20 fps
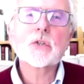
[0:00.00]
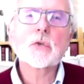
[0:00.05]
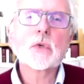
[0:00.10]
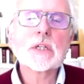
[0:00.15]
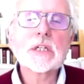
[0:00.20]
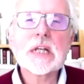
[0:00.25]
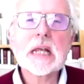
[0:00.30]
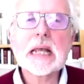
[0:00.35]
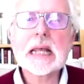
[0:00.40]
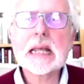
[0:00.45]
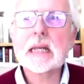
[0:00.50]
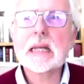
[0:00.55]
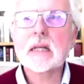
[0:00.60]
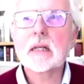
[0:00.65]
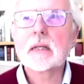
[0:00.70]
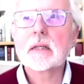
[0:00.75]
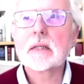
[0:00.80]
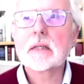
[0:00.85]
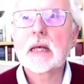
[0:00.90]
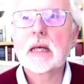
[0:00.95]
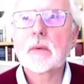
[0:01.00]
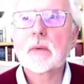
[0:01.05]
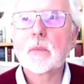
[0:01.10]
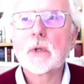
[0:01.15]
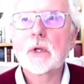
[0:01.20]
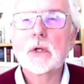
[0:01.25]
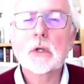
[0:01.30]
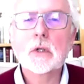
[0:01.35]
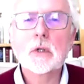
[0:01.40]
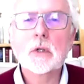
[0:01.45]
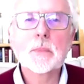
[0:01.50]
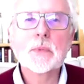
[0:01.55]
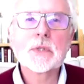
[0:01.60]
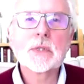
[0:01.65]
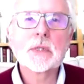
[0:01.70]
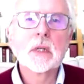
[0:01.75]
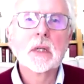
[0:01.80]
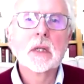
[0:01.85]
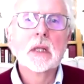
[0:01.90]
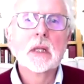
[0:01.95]
to retain and, and one
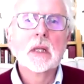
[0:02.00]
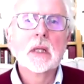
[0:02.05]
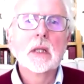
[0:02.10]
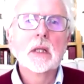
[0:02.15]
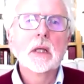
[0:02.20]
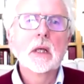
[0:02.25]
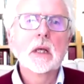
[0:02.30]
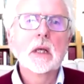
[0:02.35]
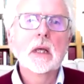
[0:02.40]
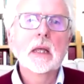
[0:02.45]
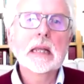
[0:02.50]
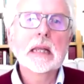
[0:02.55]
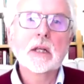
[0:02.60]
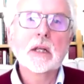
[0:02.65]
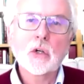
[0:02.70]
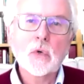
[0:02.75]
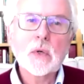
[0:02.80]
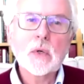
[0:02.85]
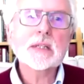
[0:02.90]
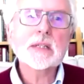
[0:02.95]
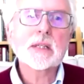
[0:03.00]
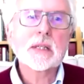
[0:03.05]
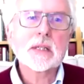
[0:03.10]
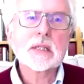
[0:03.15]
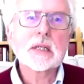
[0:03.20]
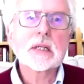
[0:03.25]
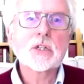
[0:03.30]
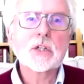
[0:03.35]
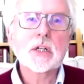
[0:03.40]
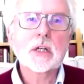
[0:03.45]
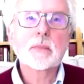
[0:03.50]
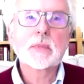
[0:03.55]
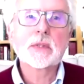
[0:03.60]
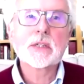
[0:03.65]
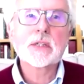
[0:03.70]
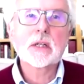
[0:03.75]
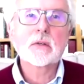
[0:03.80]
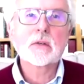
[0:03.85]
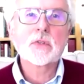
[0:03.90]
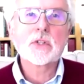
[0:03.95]
hopes, increase its
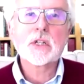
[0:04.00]
legitimacy over